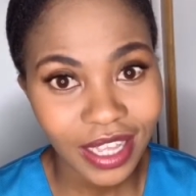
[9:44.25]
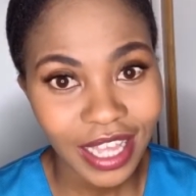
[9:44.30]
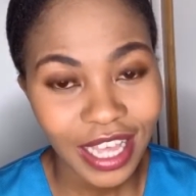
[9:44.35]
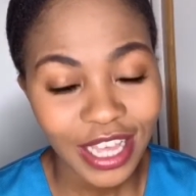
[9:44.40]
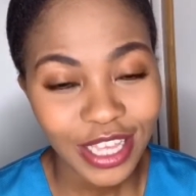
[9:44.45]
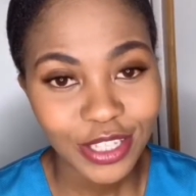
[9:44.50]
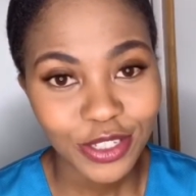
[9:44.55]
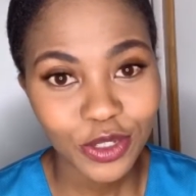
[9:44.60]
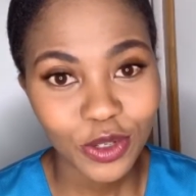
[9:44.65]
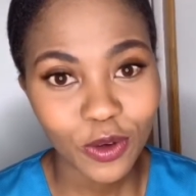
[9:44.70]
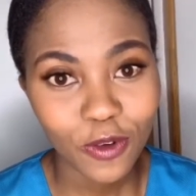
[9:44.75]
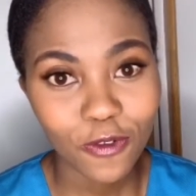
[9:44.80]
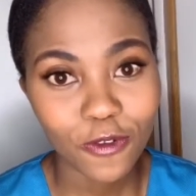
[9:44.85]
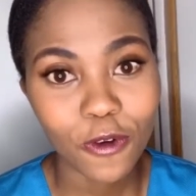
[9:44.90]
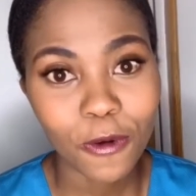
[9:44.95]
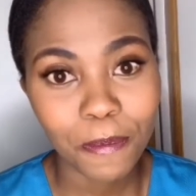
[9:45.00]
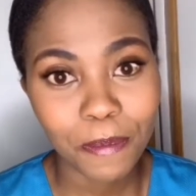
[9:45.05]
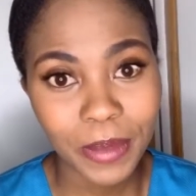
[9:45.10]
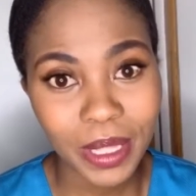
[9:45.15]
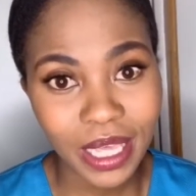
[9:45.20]
So for
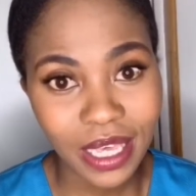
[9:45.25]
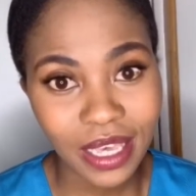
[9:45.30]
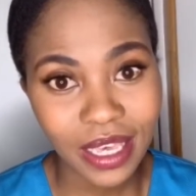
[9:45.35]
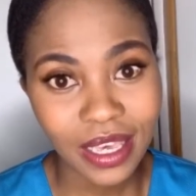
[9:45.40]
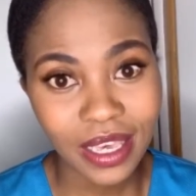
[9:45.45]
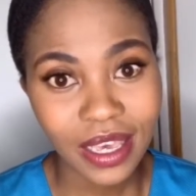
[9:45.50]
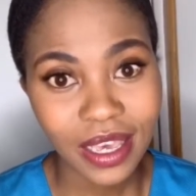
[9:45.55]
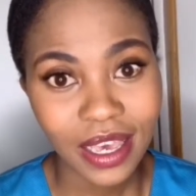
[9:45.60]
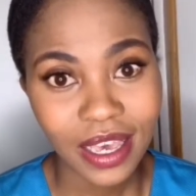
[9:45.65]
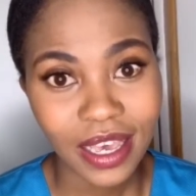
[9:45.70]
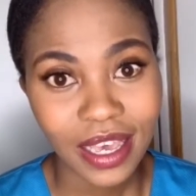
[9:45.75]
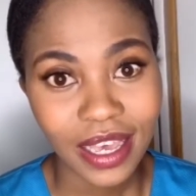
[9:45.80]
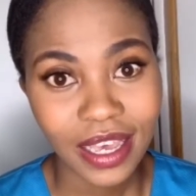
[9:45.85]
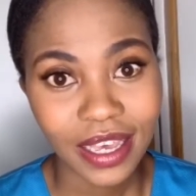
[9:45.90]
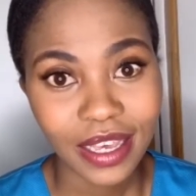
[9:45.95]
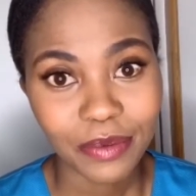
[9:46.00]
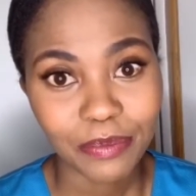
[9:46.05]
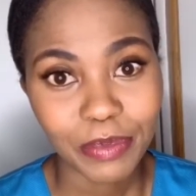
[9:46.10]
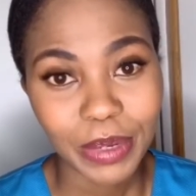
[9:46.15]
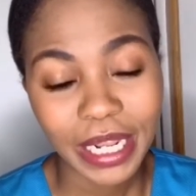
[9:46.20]
me,
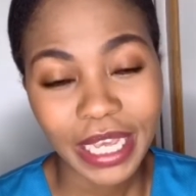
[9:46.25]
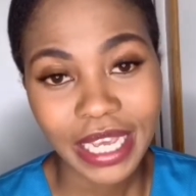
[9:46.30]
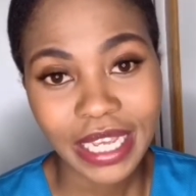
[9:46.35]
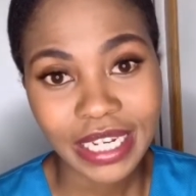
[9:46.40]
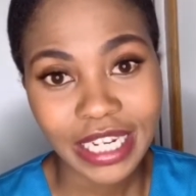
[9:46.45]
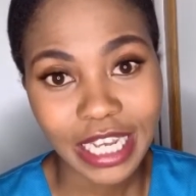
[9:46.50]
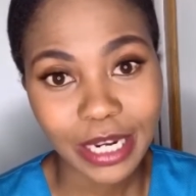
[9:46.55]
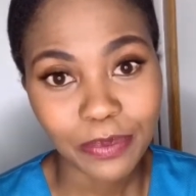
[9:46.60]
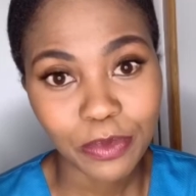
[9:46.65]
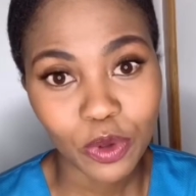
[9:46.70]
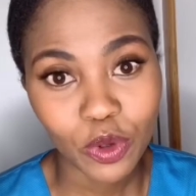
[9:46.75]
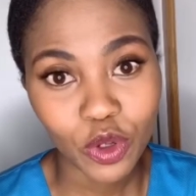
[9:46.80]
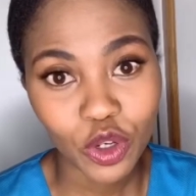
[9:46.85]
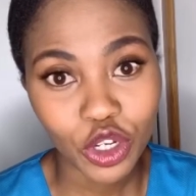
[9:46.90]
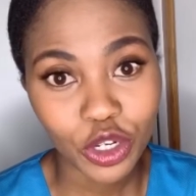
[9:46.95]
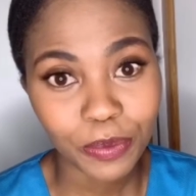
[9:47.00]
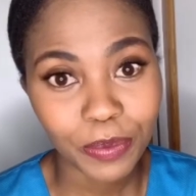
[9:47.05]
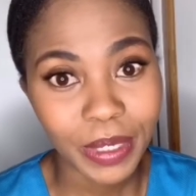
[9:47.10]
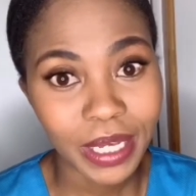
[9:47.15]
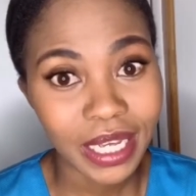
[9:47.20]
playing netball could
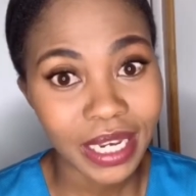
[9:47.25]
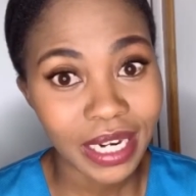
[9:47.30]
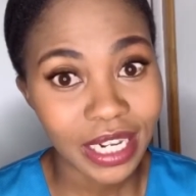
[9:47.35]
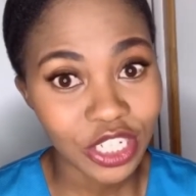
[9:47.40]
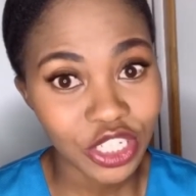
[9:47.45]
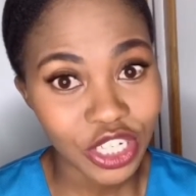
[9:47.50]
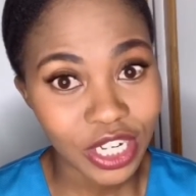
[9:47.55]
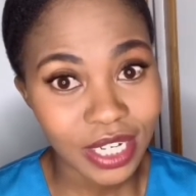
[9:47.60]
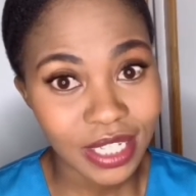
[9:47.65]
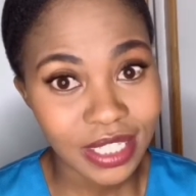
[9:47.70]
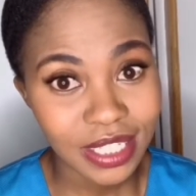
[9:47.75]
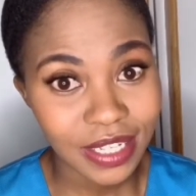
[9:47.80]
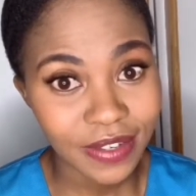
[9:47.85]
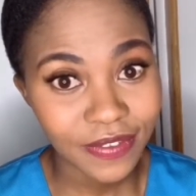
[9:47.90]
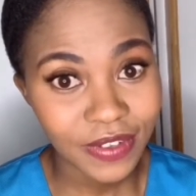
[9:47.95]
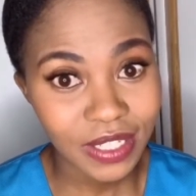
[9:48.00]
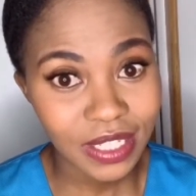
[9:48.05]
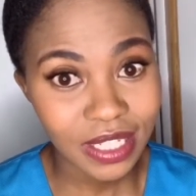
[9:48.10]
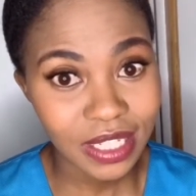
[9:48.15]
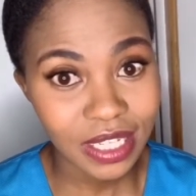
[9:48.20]
be a leisure
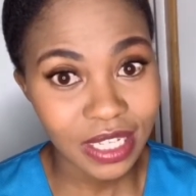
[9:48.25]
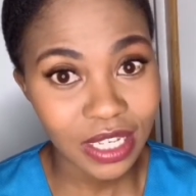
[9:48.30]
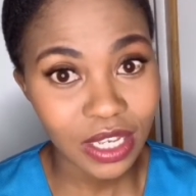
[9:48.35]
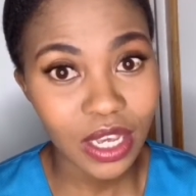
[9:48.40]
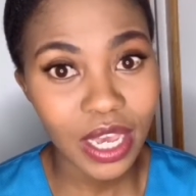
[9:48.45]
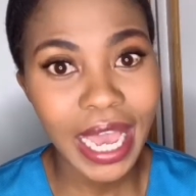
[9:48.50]
activity,